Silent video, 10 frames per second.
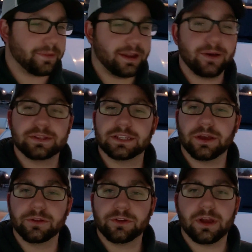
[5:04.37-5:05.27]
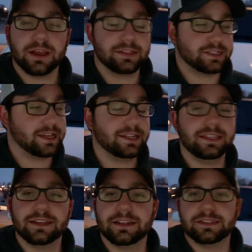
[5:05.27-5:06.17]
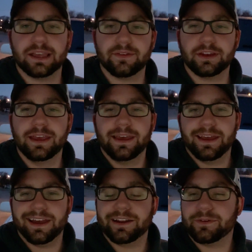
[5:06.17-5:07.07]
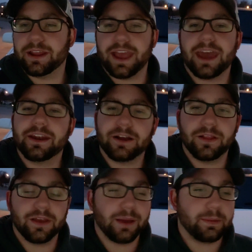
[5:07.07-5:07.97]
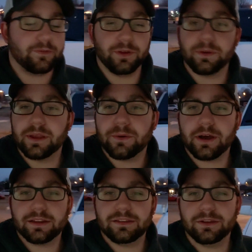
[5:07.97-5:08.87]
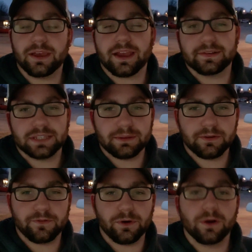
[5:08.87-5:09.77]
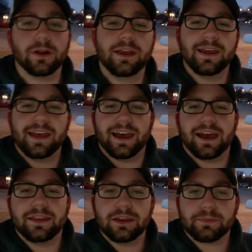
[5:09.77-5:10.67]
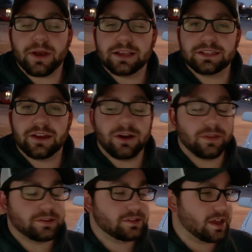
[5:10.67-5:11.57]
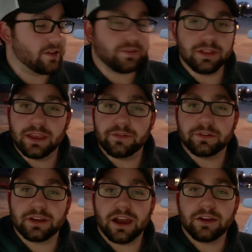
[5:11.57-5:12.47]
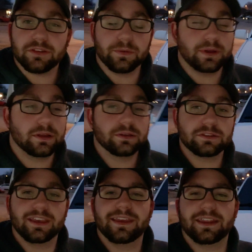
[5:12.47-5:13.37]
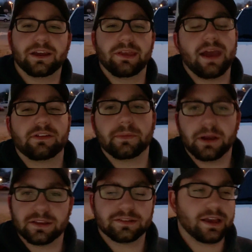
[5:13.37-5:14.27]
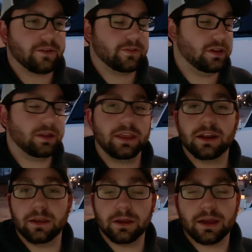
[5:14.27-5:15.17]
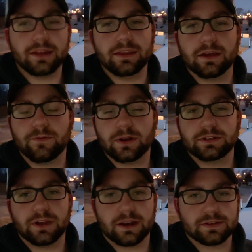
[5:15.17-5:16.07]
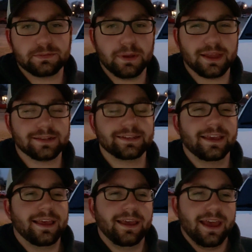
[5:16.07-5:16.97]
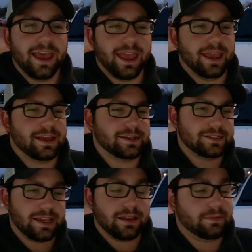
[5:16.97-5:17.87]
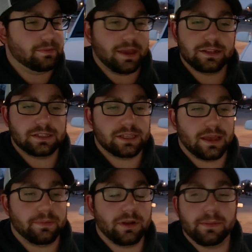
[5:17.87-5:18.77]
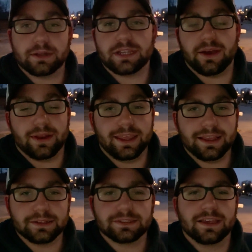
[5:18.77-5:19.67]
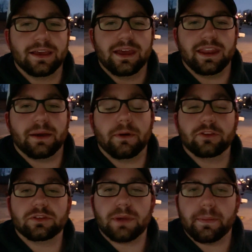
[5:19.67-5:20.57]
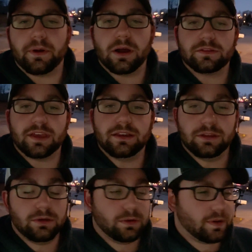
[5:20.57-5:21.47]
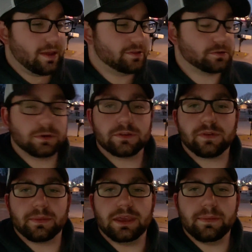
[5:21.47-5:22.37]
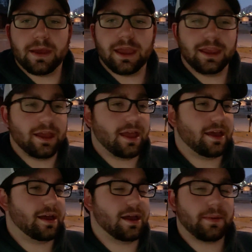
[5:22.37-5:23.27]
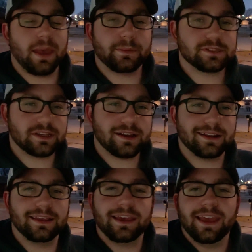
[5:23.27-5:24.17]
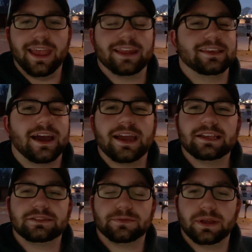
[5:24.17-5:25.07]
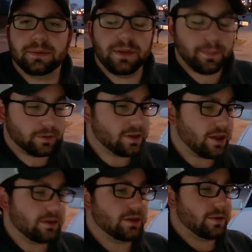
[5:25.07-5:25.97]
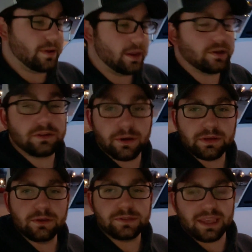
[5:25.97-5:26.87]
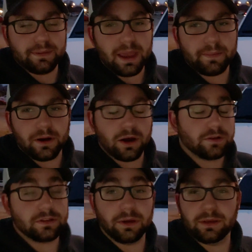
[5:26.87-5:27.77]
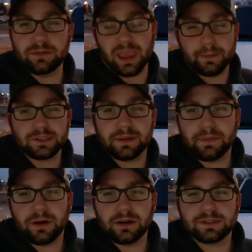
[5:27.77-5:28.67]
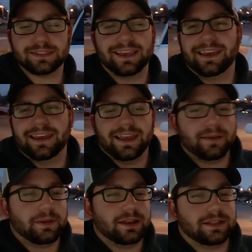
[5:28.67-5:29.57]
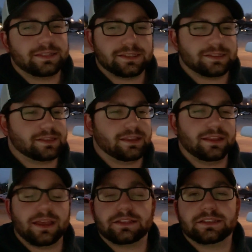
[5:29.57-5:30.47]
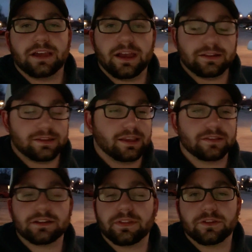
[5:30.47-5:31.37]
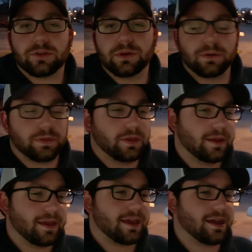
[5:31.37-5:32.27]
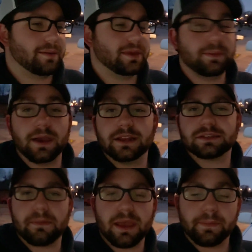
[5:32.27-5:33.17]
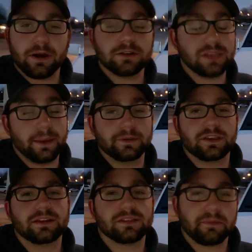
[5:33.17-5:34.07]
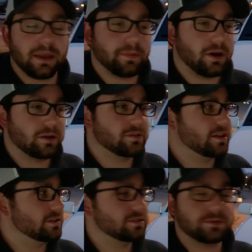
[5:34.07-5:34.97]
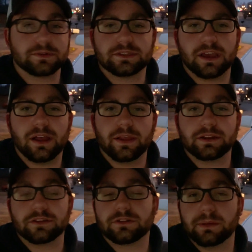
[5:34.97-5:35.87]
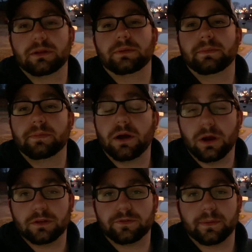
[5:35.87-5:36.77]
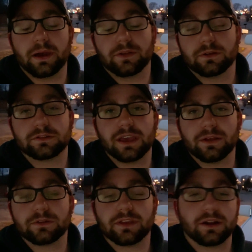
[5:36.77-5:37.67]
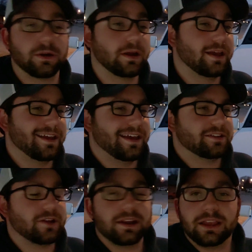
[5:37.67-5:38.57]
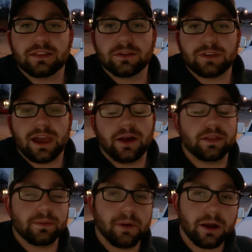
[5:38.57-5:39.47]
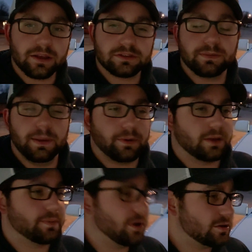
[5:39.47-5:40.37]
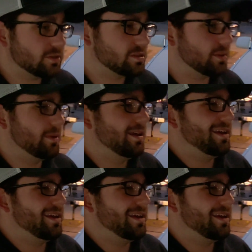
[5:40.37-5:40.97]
You know, it's an old truck. It's a 1997. I don't want to add it all up. If you really wanted to, like I said before, you could price out all the stuff, the lift, the tires, the wheels, you know, aftermarket stuff, and you could get a good idea of what you're going to spend. And that's pretty much how it is. Now, most of my parts I do source from eBay, Amazon, and guys, when people tell you, you know, don't use eBay parts, don't use Amazon parts, I mean, that's not the truth. eBay doesn't make parts, Amazon doesn't make parts. They just sell and distribute parts from other sellers that are trying to get those out on the market so people can purchase them.